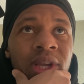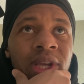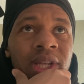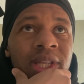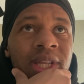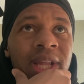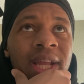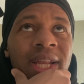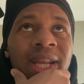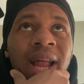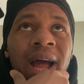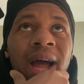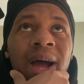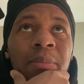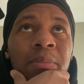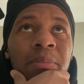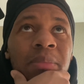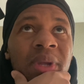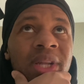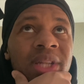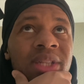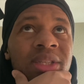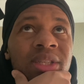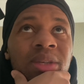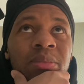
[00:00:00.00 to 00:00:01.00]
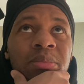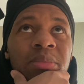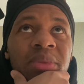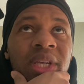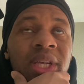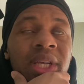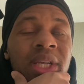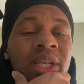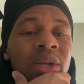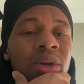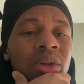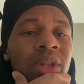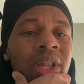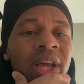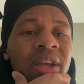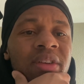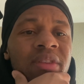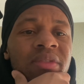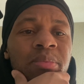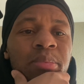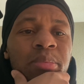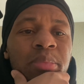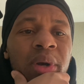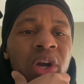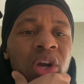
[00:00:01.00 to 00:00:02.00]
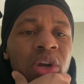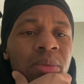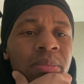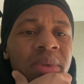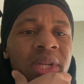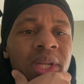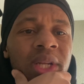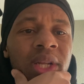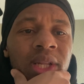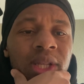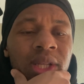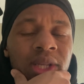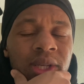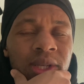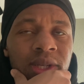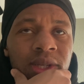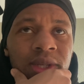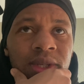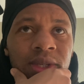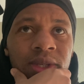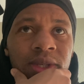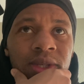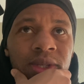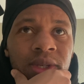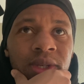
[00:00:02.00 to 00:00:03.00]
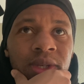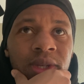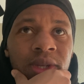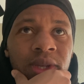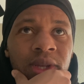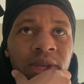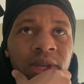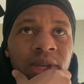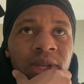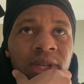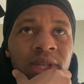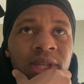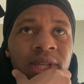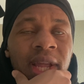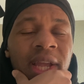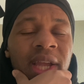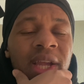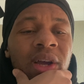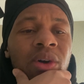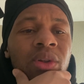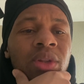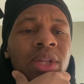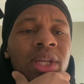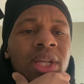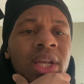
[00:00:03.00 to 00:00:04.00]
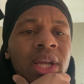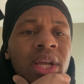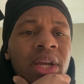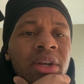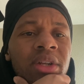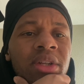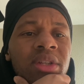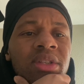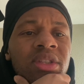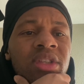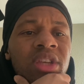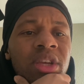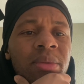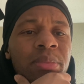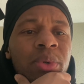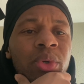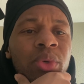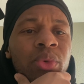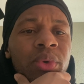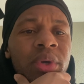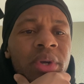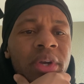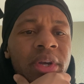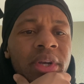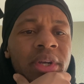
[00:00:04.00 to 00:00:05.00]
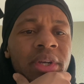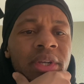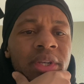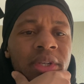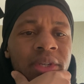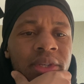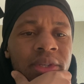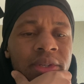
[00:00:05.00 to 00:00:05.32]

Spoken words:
They not meant to be in your life permanently. They only there temporary.